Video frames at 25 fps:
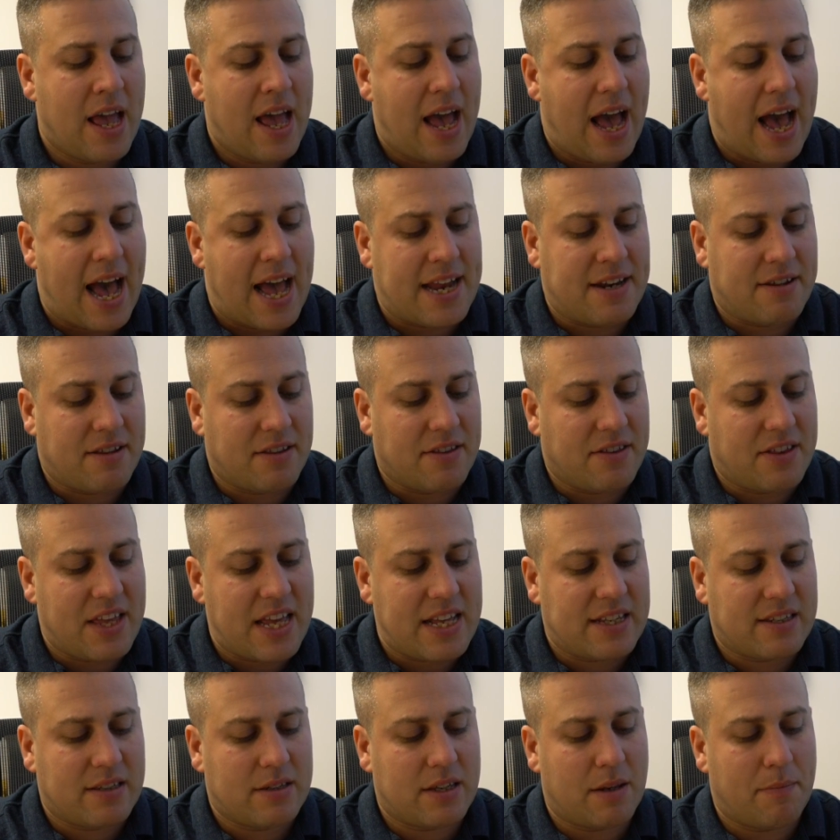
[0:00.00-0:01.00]
And
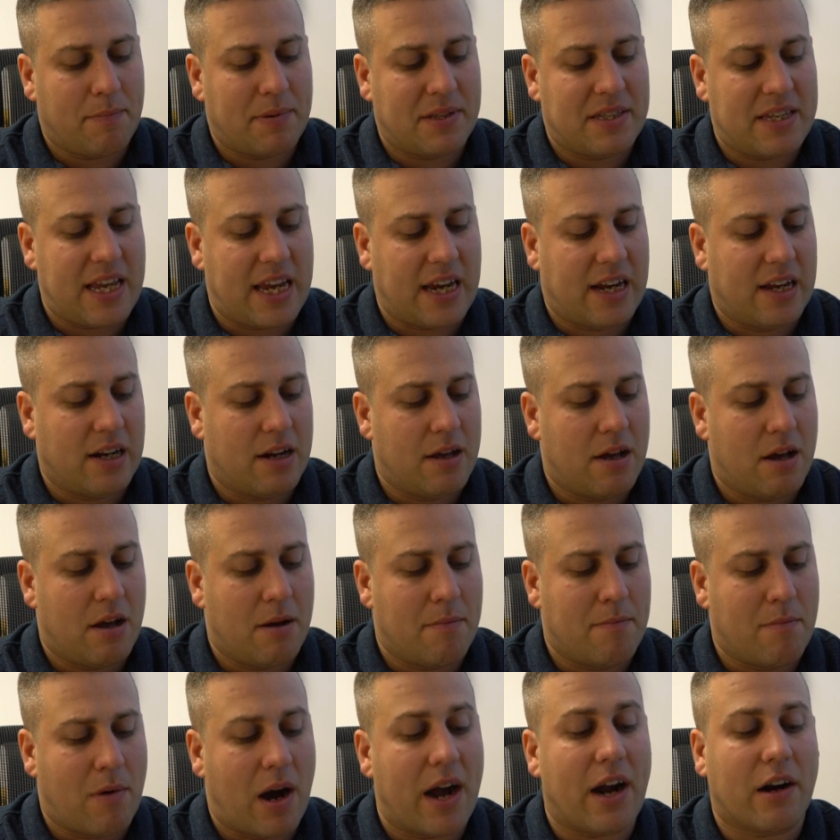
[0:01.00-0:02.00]
this particular
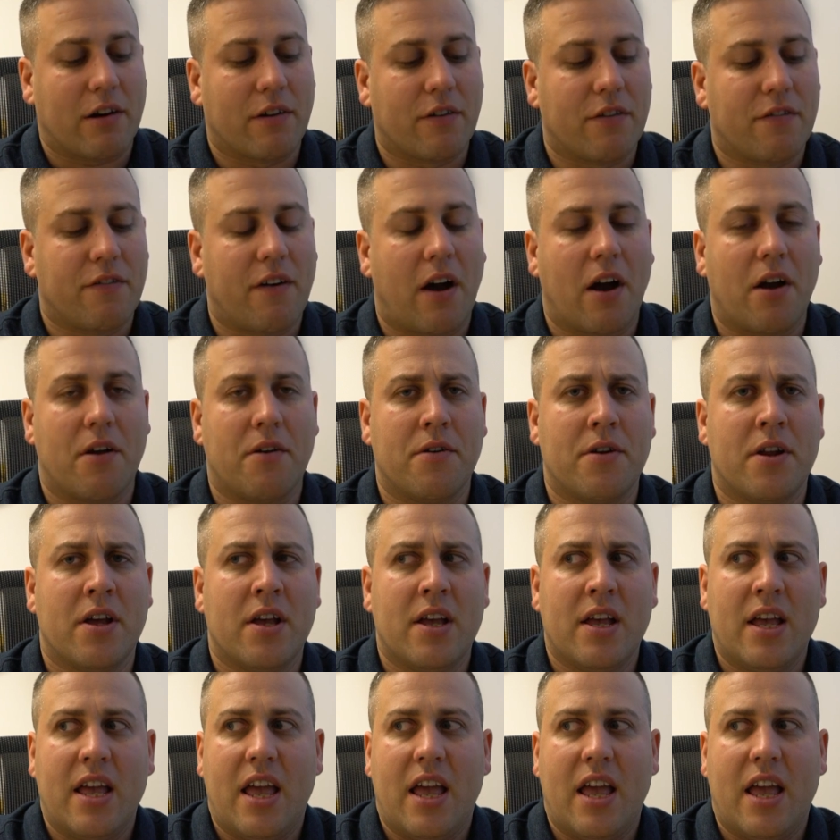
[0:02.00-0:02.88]
microphone,